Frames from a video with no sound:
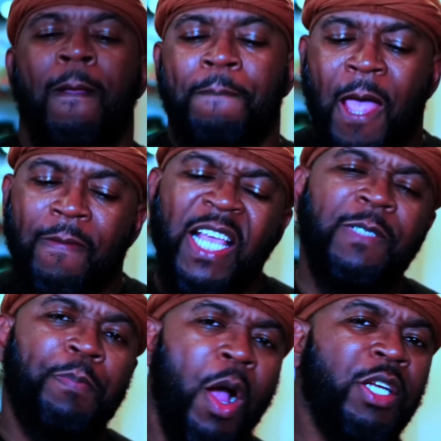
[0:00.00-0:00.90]
Now, that's
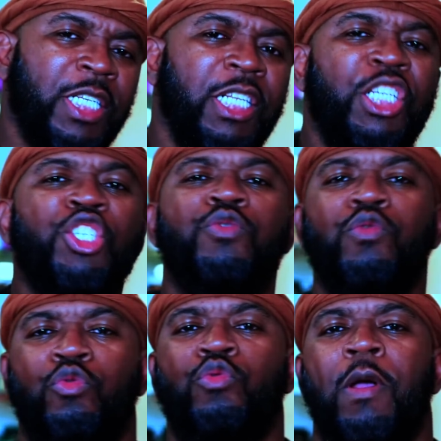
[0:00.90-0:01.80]
partially
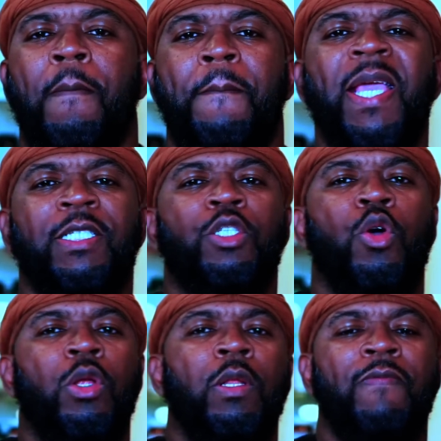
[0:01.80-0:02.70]
true based
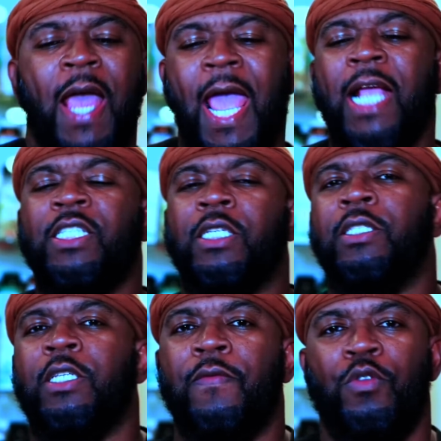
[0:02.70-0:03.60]
on the
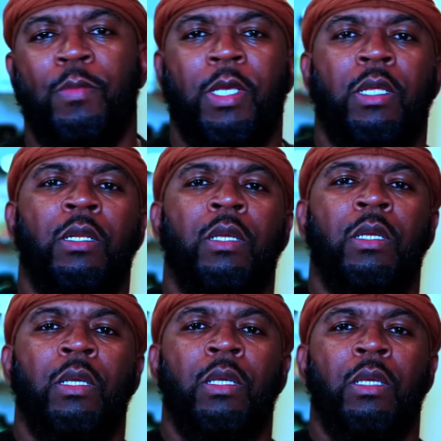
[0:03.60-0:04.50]
actions of you men.
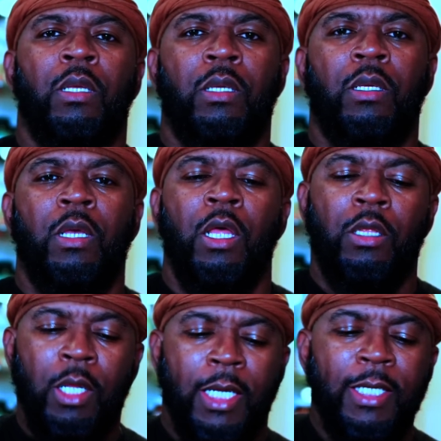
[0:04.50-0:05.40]

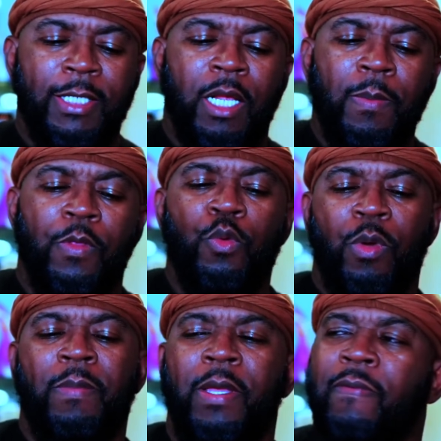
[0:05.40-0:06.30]
Look at some of the
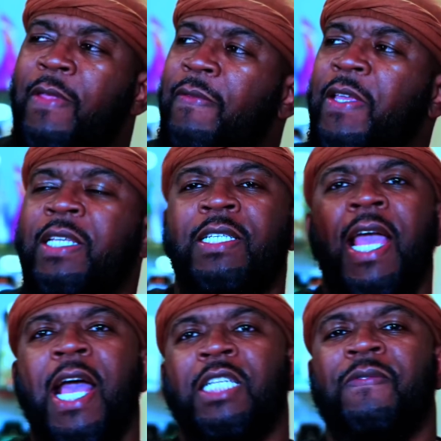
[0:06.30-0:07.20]
women that these
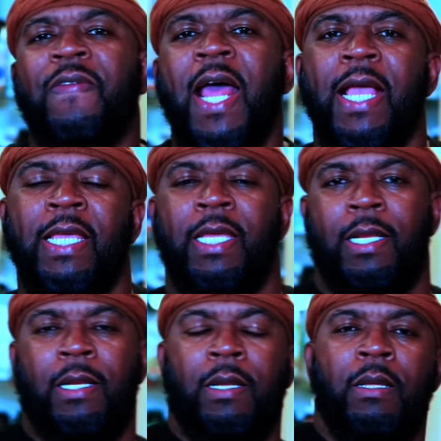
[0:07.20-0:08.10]
guys fly
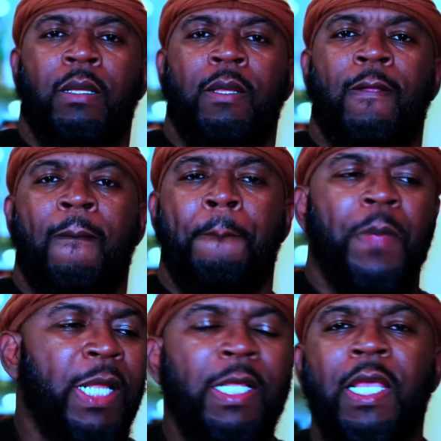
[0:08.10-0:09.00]
in
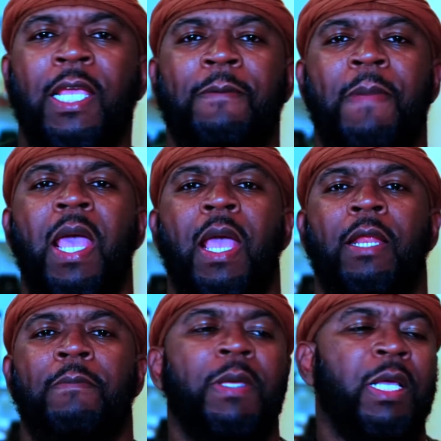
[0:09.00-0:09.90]
and then get
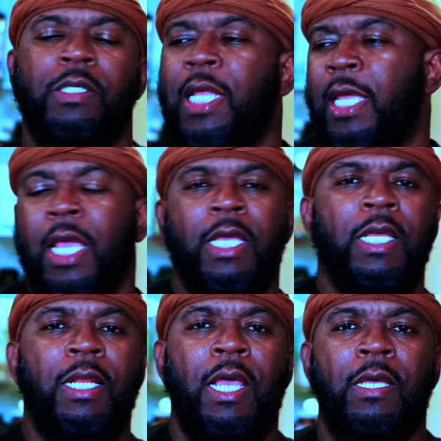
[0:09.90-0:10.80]
mad because they can't
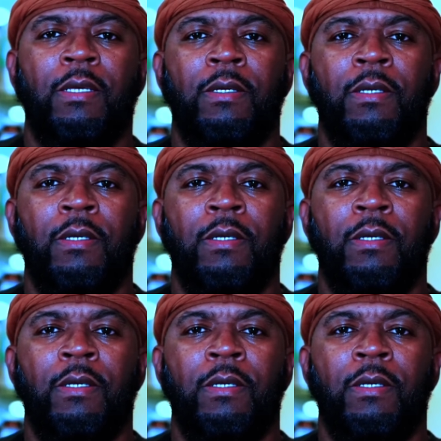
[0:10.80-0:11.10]
get laid.